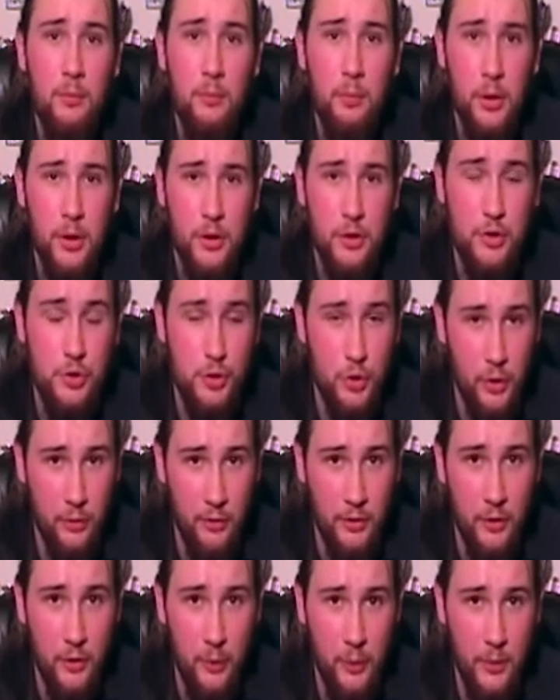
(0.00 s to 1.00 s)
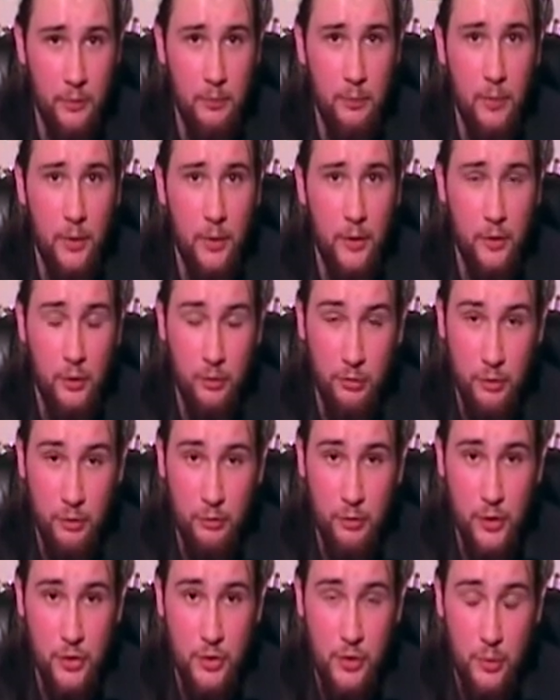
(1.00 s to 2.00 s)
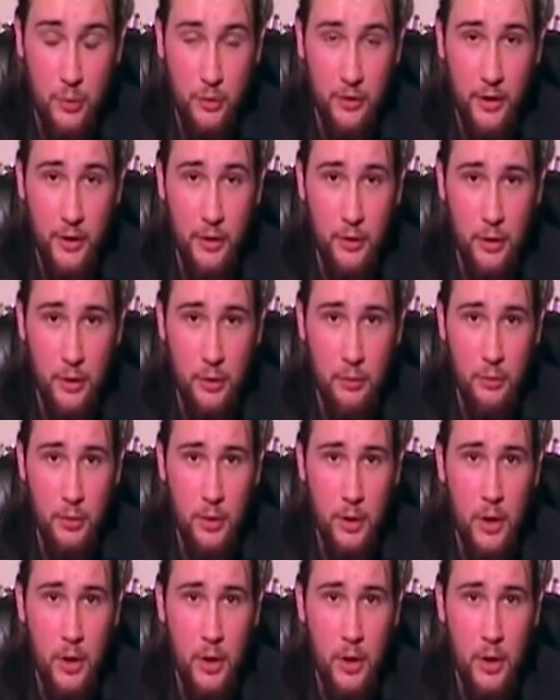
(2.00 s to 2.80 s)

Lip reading: putting sugar into it, as your instructions will tell you,